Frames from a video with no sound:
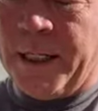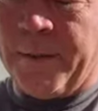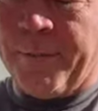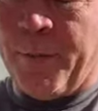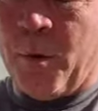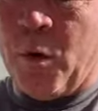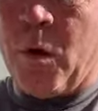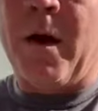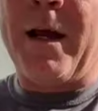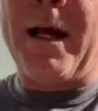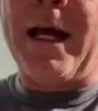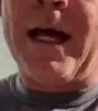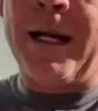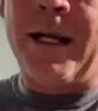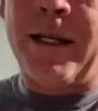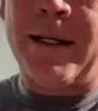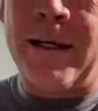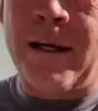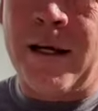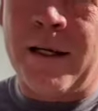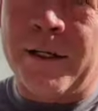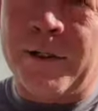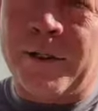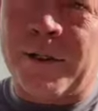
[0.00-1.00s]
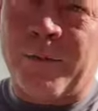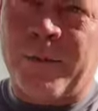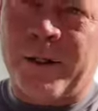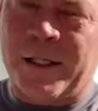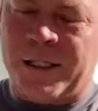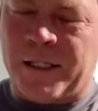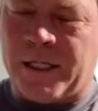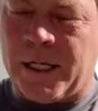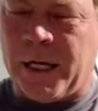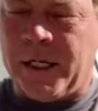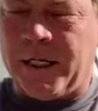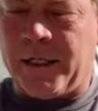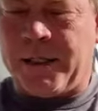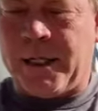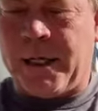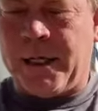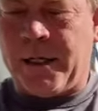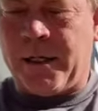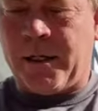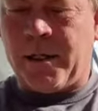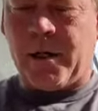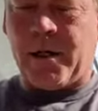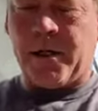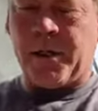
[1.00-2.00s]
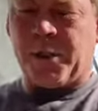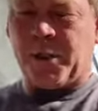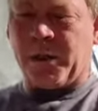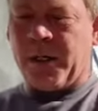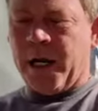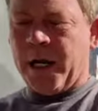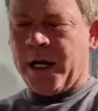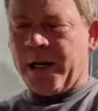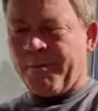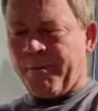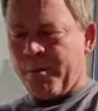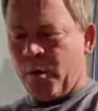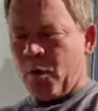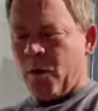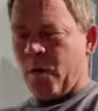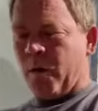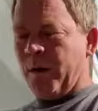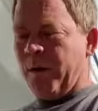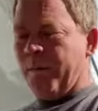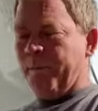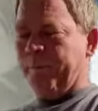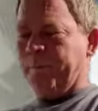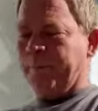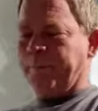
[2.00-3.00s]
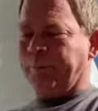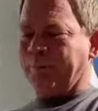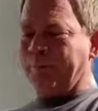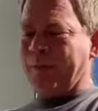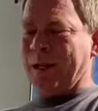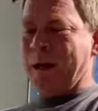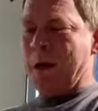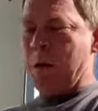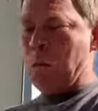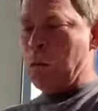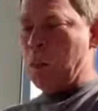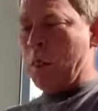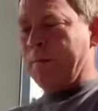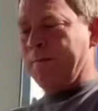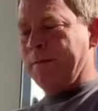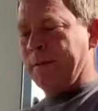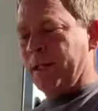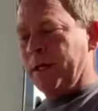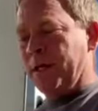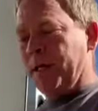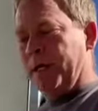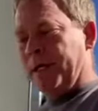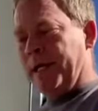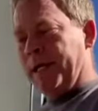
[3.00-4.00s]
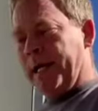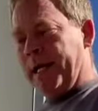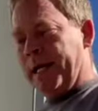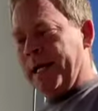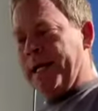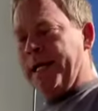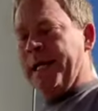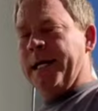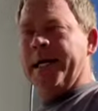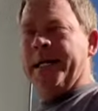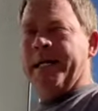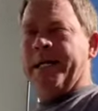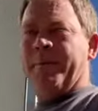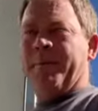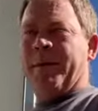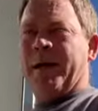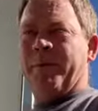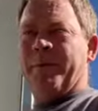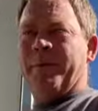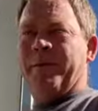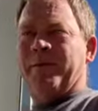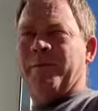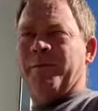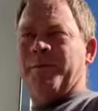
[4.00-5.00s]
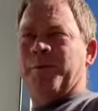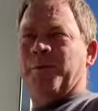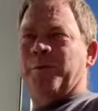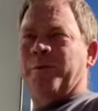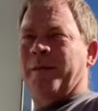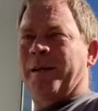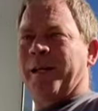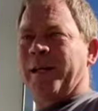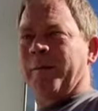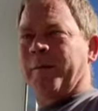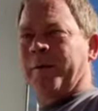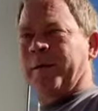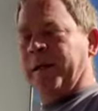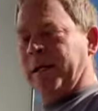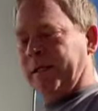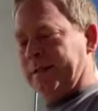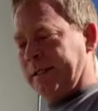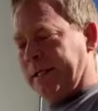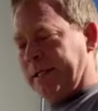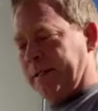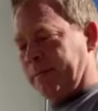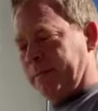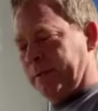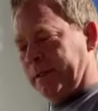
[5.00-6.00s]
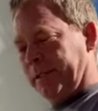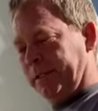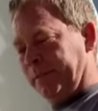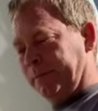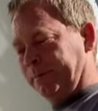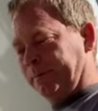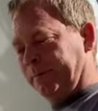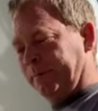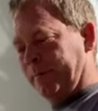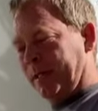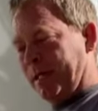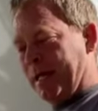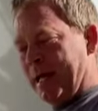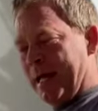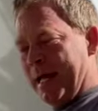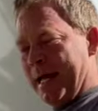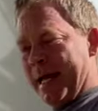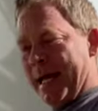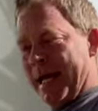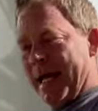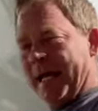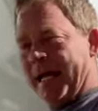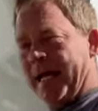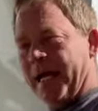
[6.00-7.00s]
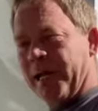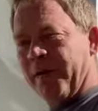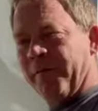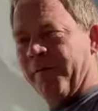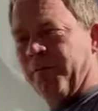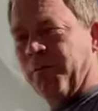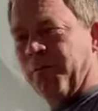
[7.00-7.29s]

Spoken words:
the boy out the country, but you can't take the country out the boy. And there might be some truth to that, because I tell you what, I got the